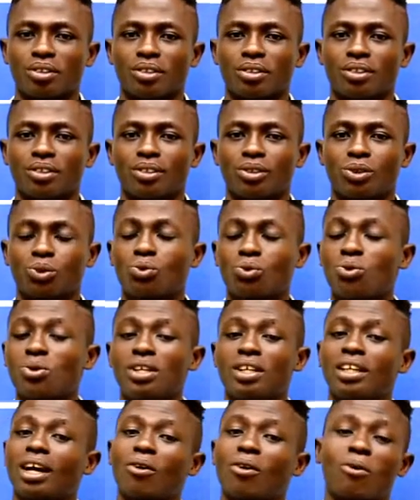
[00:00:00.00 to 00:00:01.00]
School,
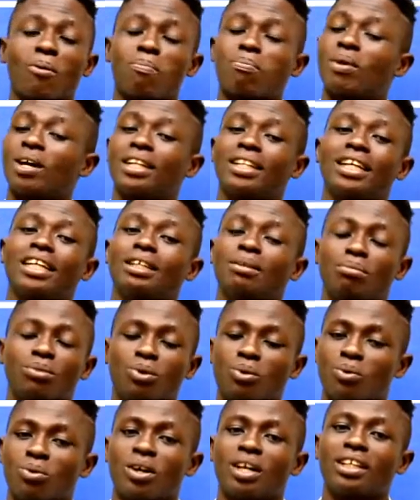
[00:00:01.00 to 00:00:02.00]
young couple named
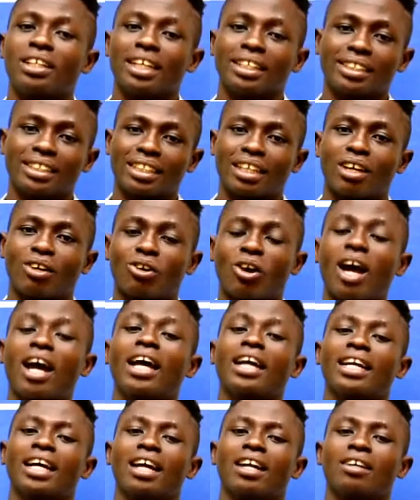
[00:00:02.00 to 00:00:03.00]
Nuquel, yes, Salano, I
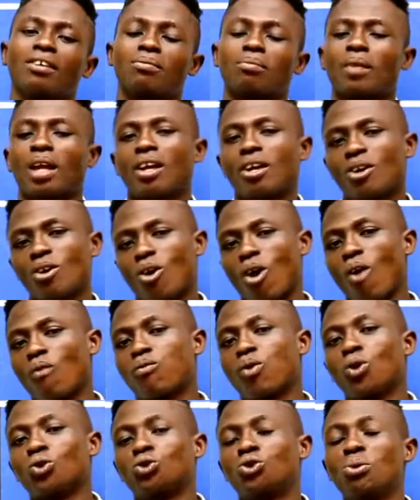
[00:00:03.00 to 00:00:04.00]
then. Off
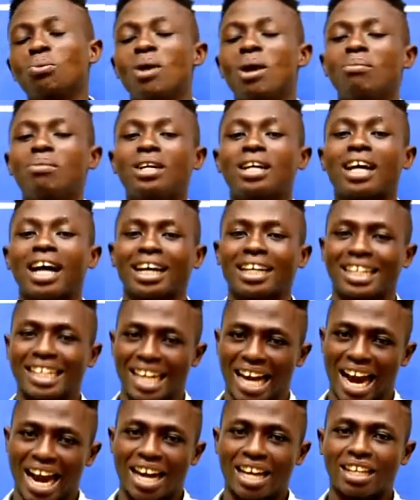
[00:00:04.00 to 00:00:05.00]
on two baby kaka.